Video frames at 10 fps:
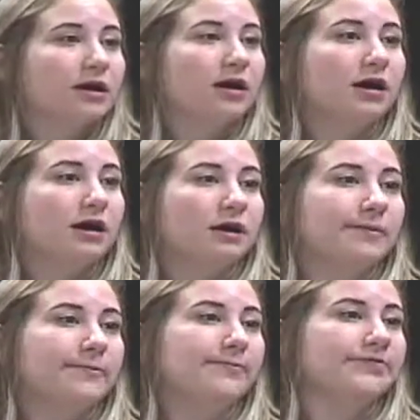
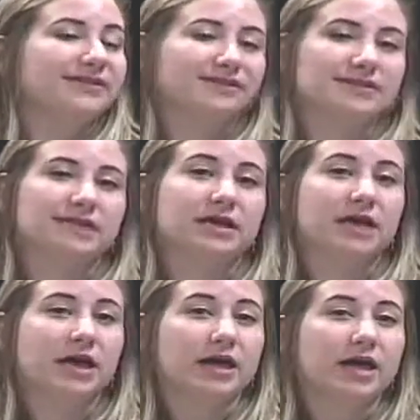Um, this is
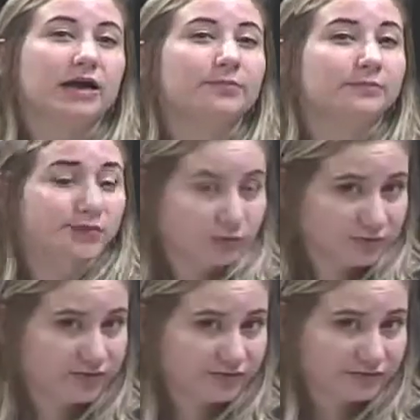
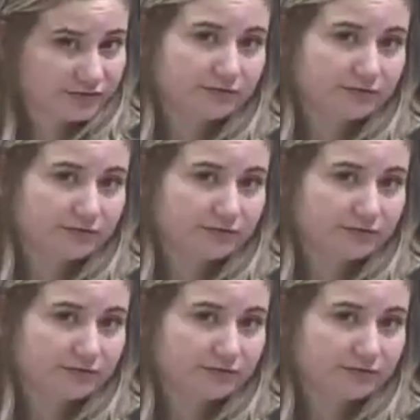abusive.